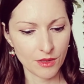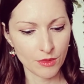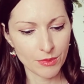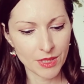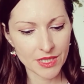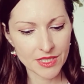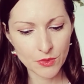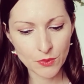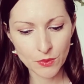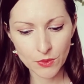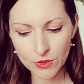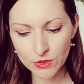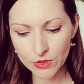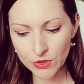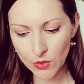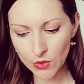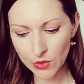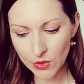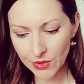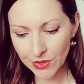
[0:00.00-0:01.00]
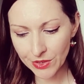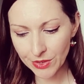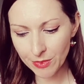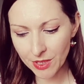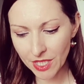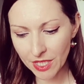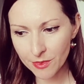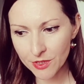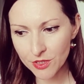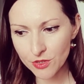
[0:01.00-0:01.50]
But it will no longer
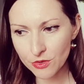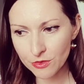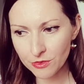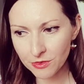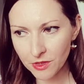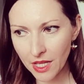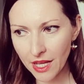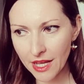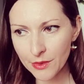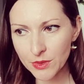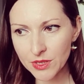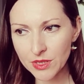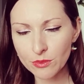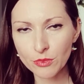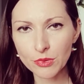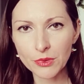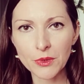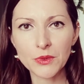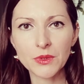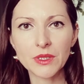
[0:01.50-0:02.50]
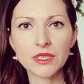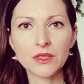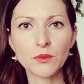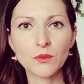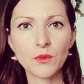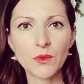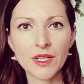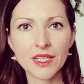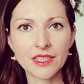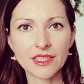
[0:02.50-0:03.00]
be able to fly with a
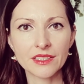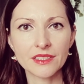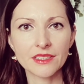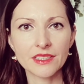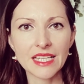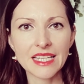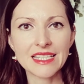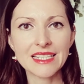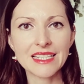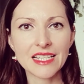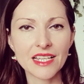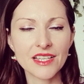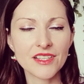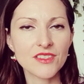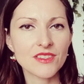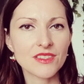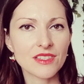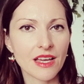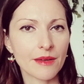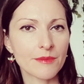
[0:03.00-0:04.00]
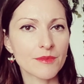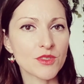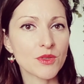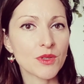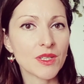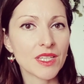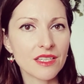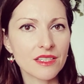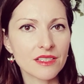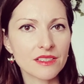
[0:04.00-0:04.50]
broken wing. It needs time to
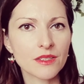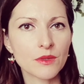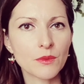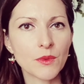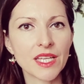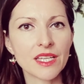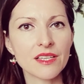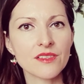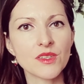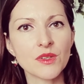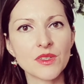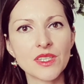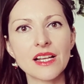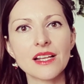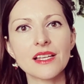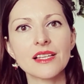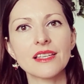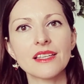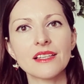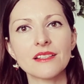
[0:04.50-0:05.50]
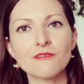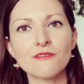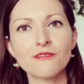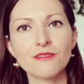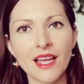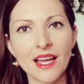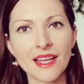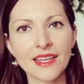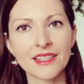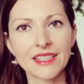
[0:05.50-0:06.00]
heal the wing so that it can
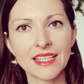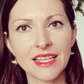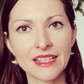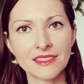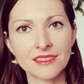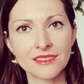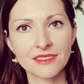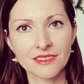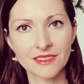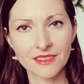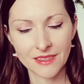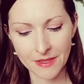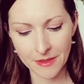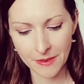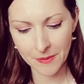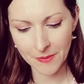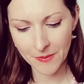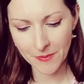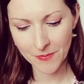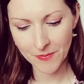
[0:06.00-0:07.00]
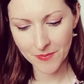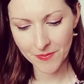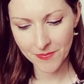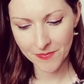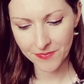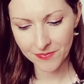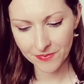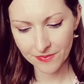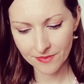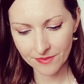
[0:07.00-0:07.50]
fly again.
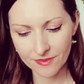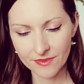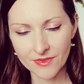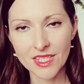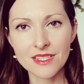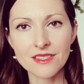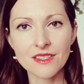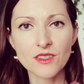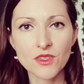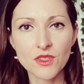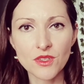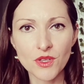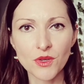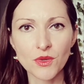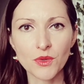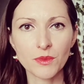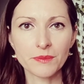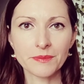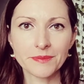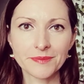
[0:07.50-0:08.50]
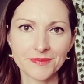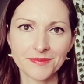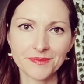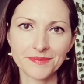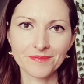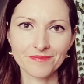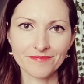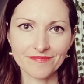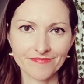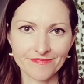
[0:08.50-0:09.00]
This is you.
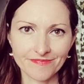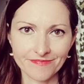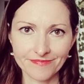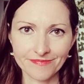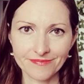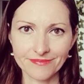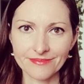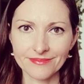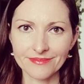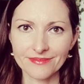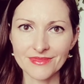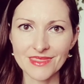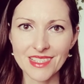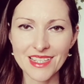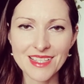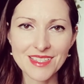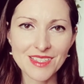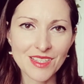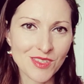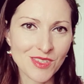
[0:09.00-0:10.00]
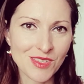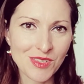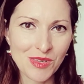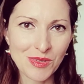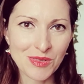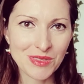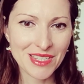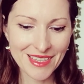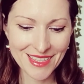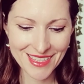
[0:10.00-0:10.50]
This is
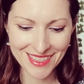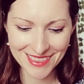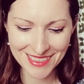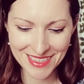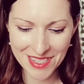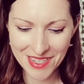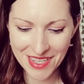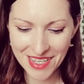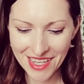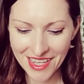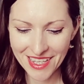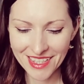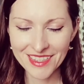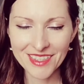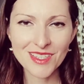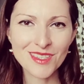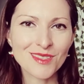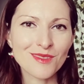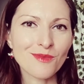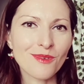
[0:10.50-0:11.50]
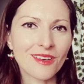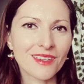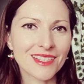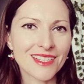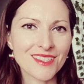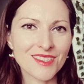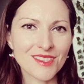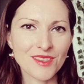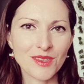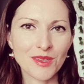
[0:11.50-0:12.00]
you. The swan
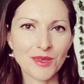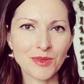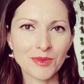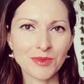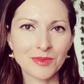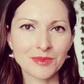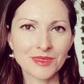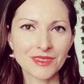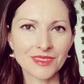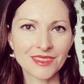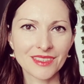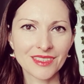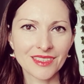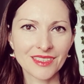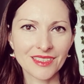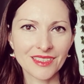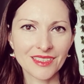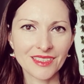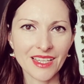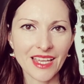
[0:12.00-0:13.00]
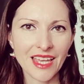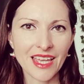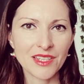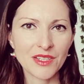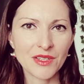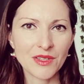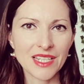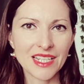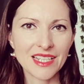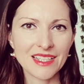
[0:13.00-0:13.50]
is you.
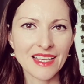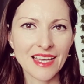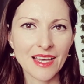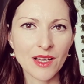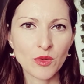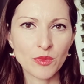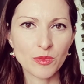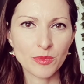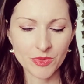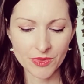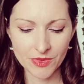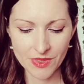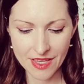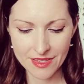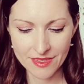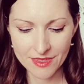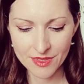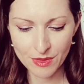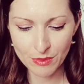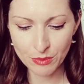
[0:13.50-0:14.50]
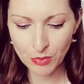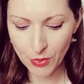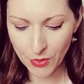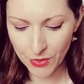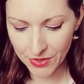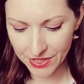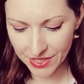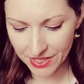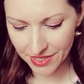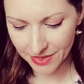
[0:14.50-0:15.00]
And you need help and
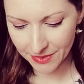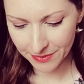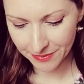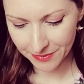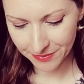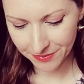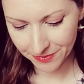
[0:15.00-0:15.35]
support.